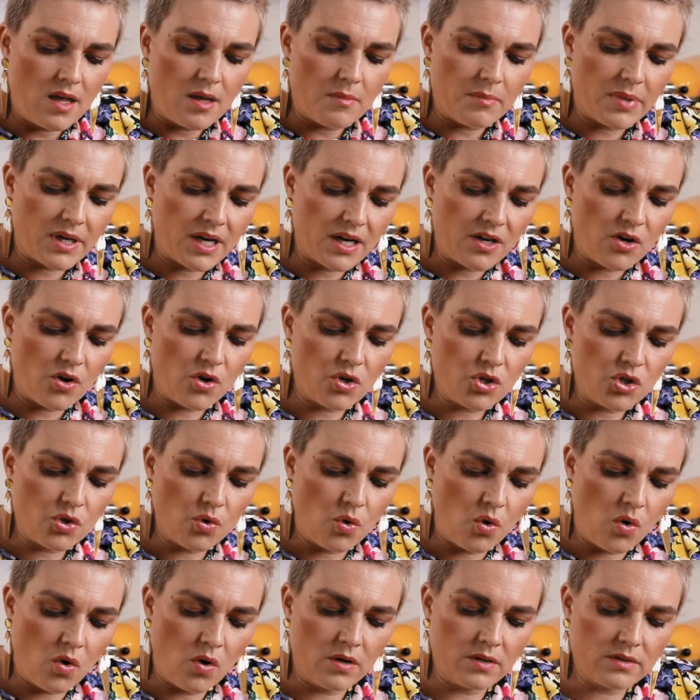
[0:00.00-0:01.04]
But I know
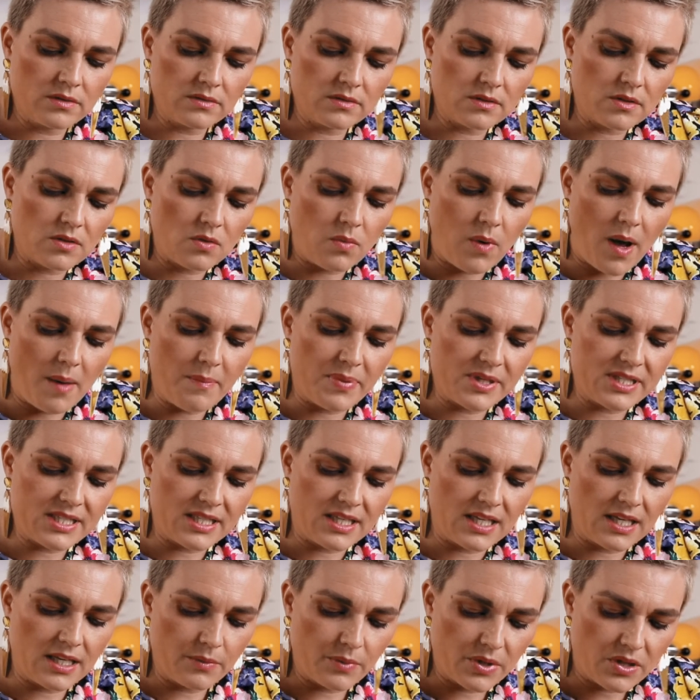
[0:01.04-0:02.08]
you're quite
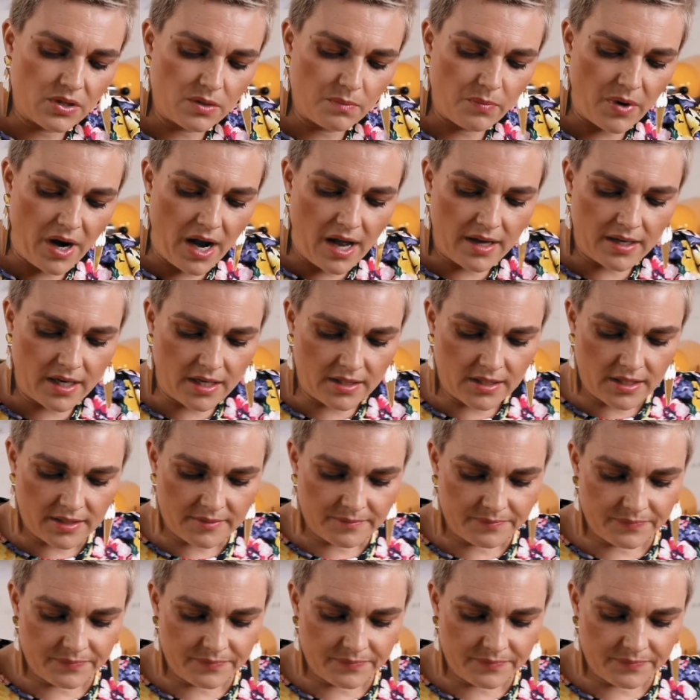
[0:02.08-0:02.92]
particular with your brown onion.